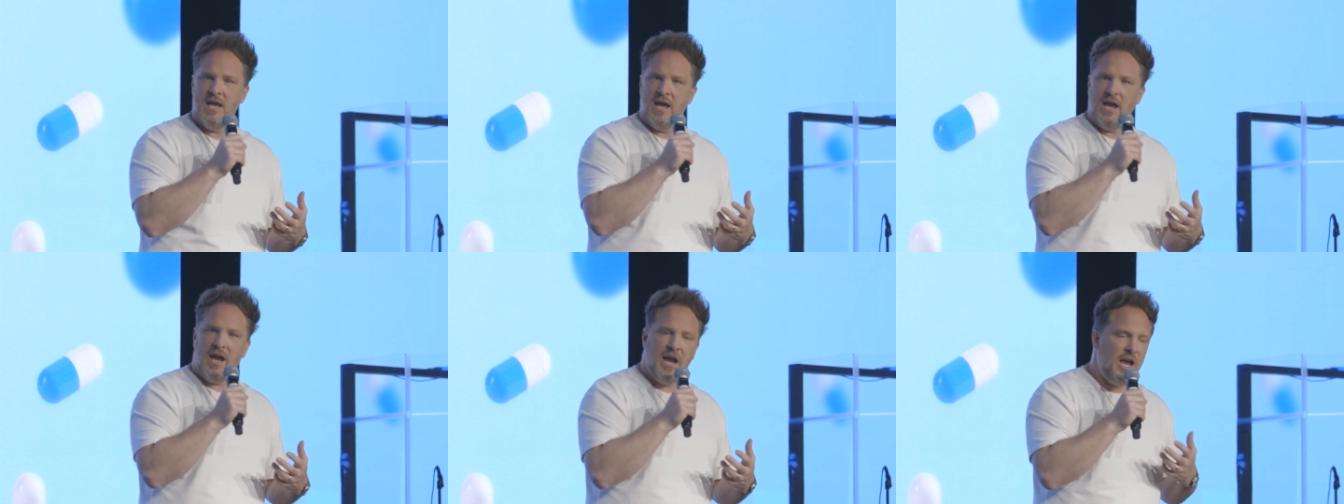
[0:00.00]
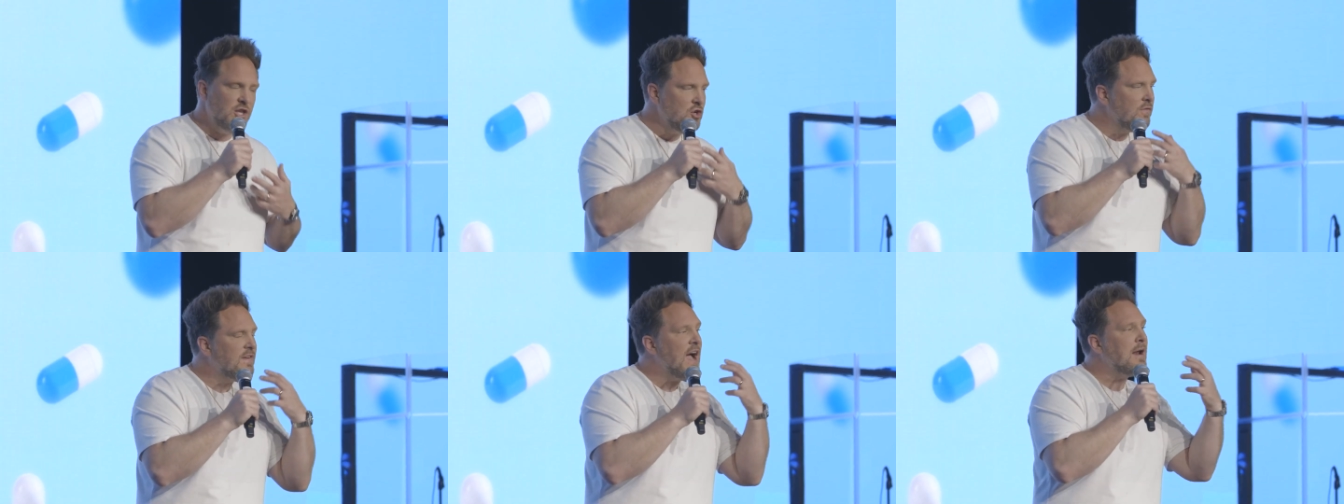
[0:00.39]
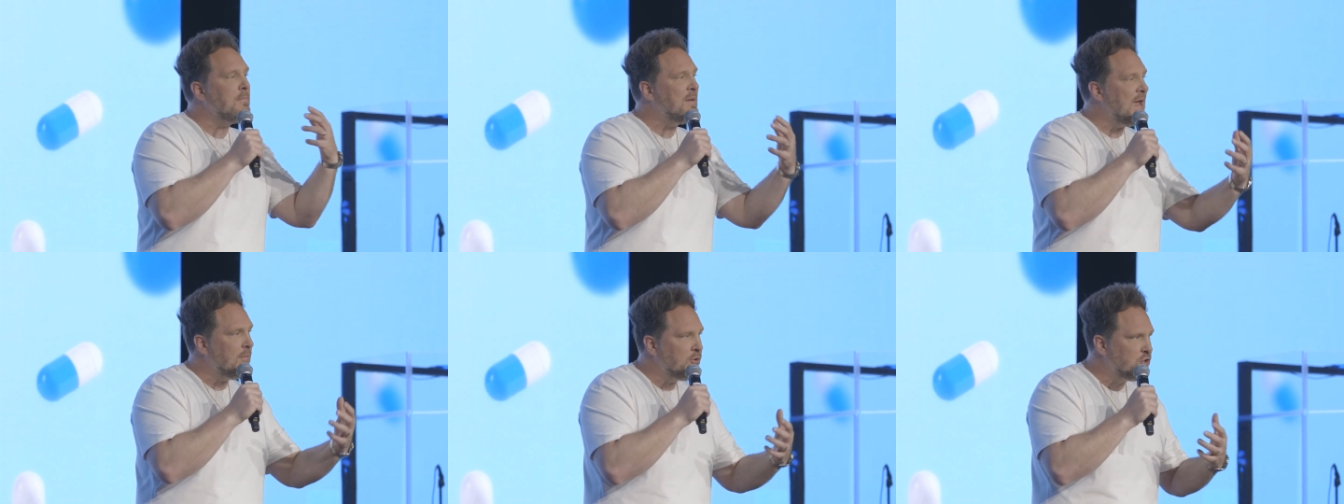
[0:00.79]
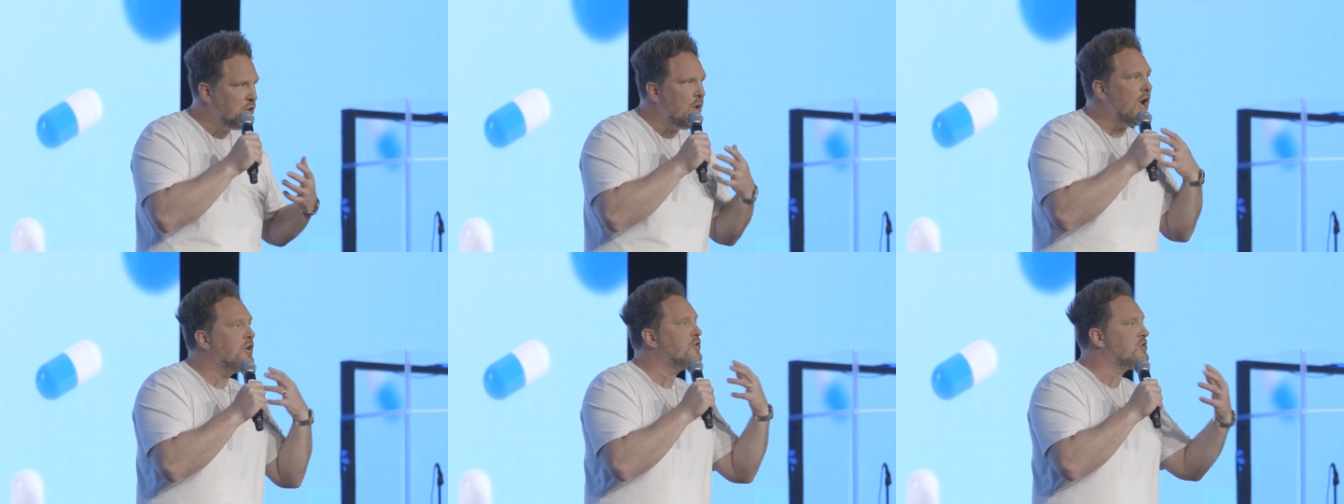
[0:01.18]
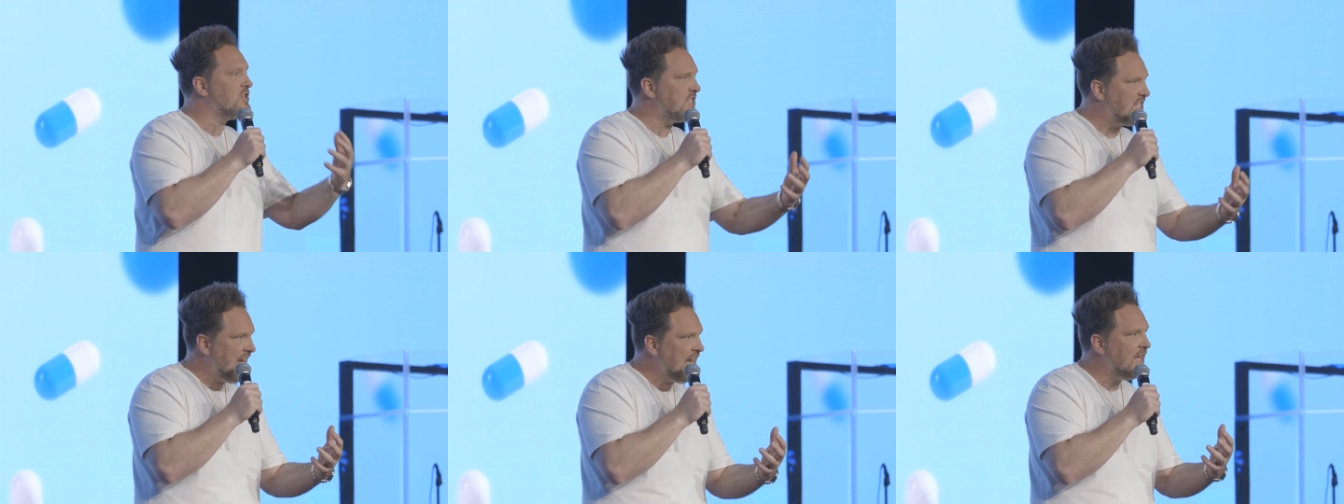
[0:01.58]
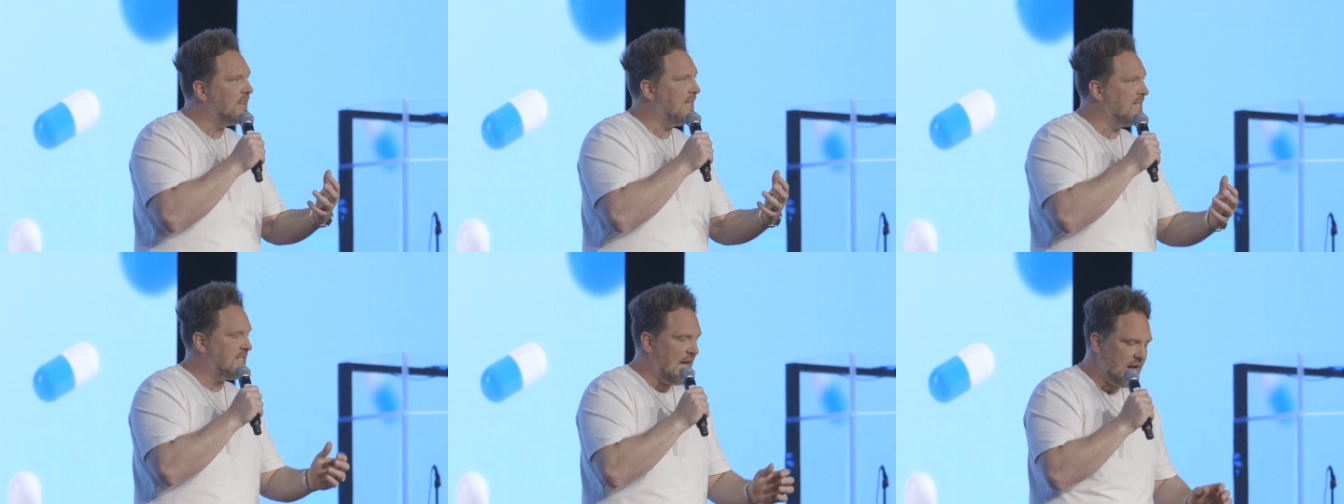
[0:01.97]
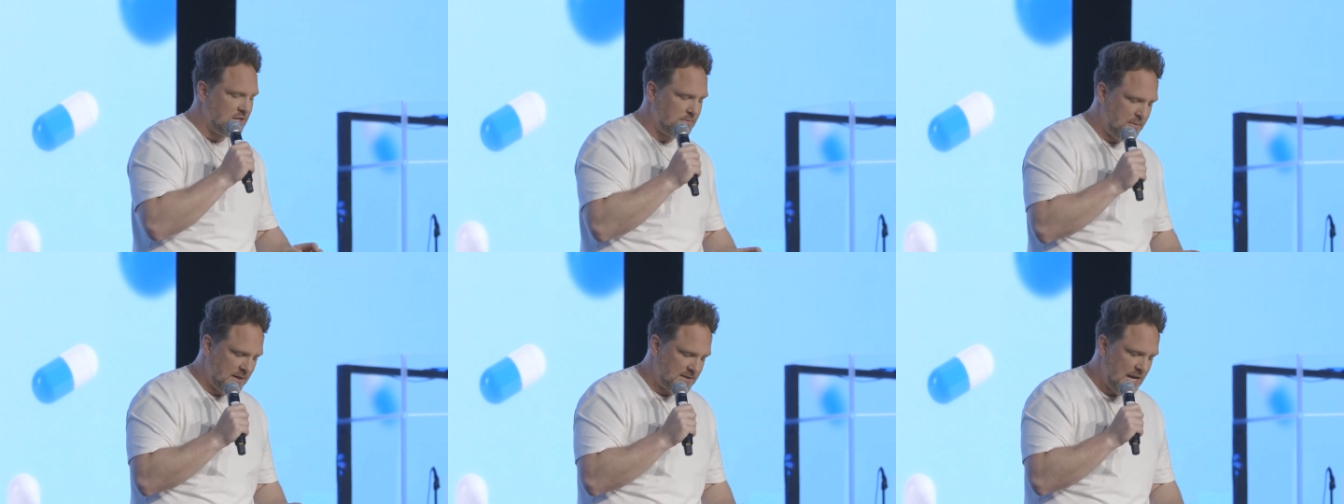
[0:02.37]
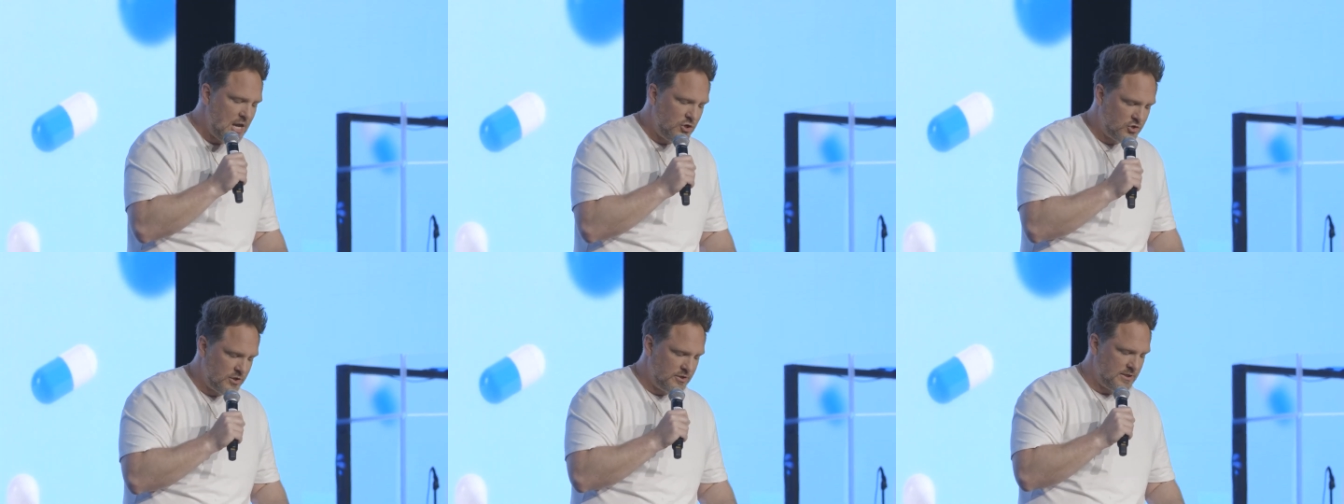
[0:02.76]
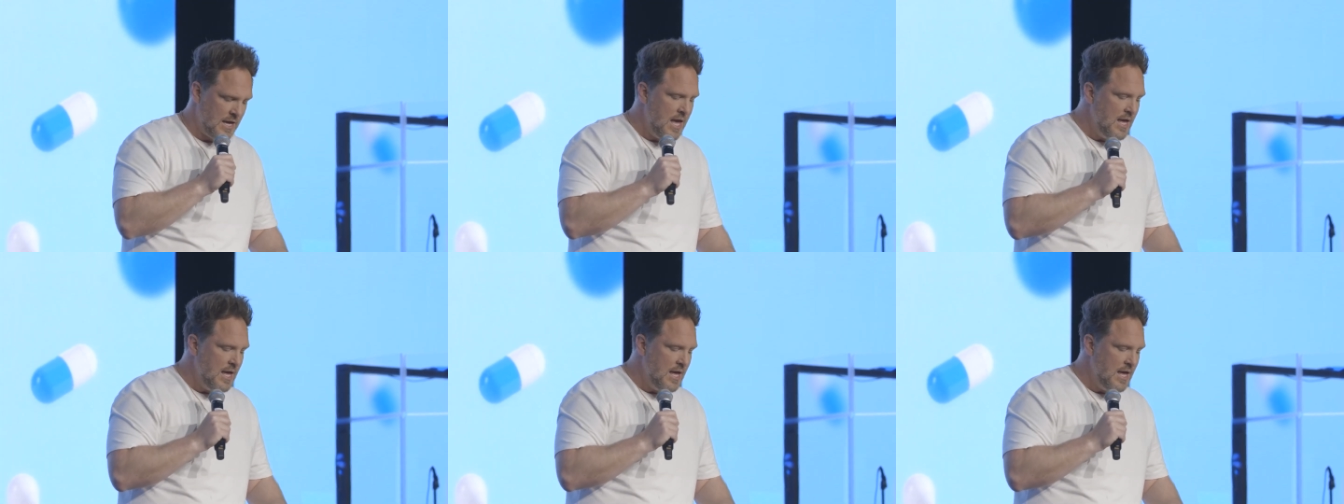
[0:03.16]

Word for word: and, and you've got to be able to understand these expectations